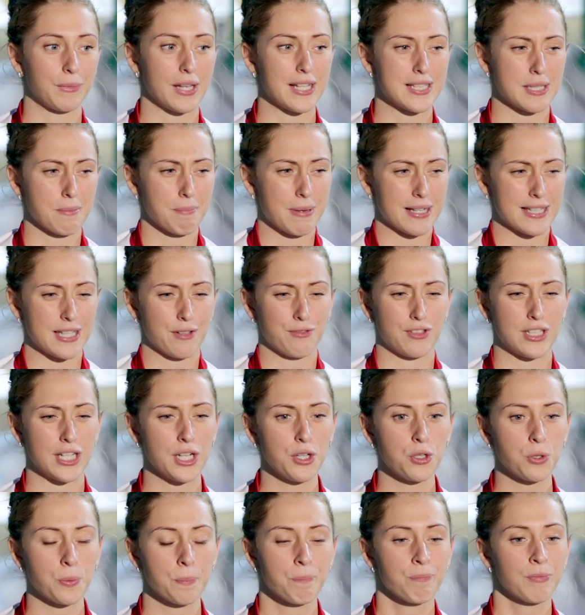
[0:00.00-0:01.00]
it's a massive
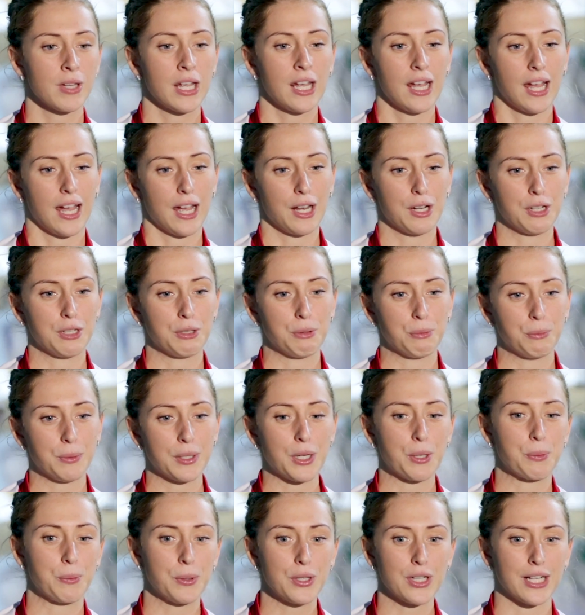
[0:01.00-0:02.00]
deal, and
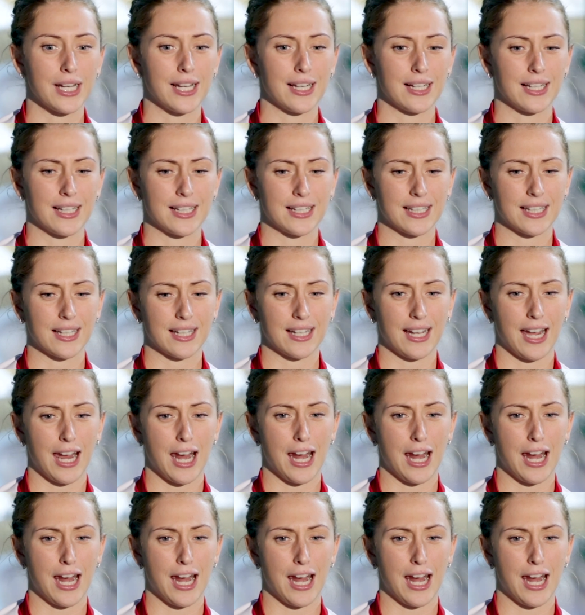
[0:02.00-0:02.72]
when I won it, like,